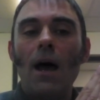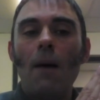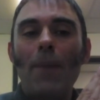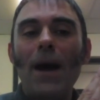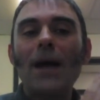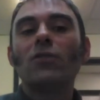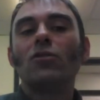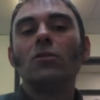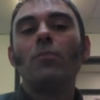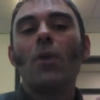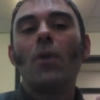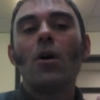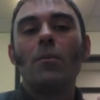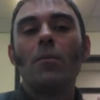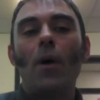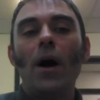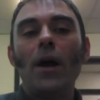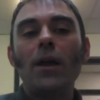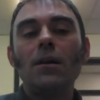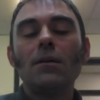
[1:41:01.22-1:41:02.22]
a, petrol
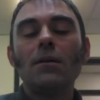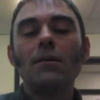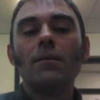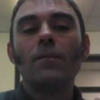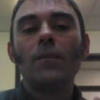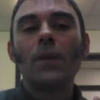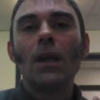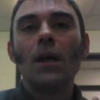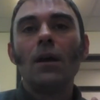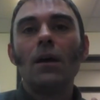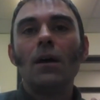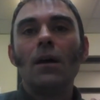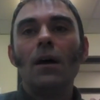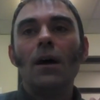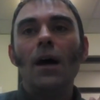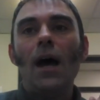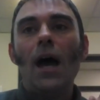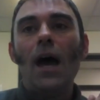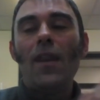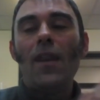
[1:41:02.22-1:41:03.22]
motorbike
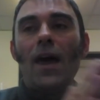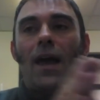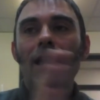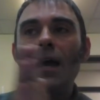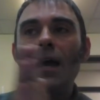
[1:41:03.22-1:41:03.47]
and then